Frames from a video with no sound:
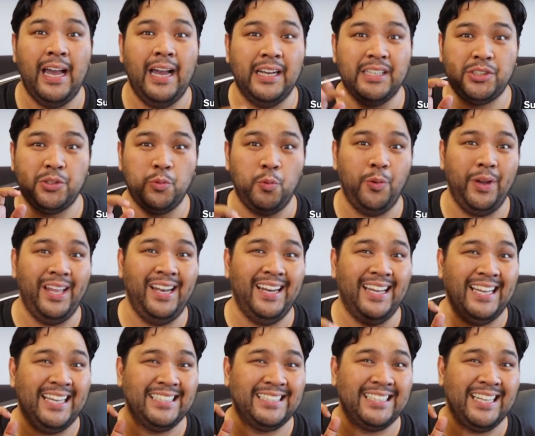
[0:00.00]
as well
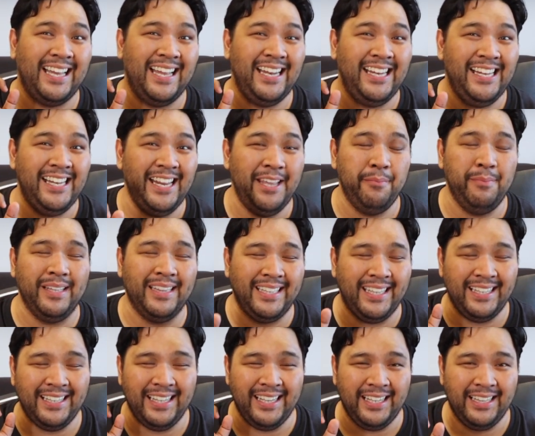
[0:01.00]
as a
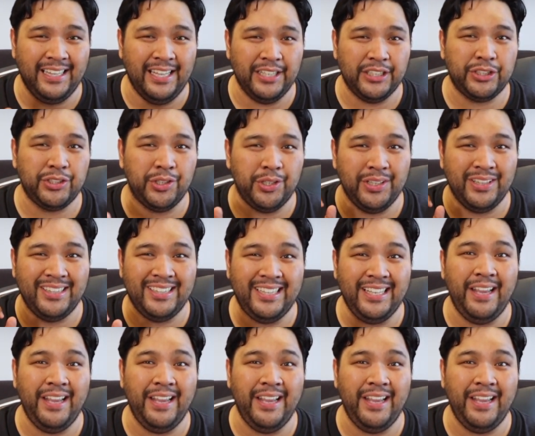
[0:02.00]
limited edition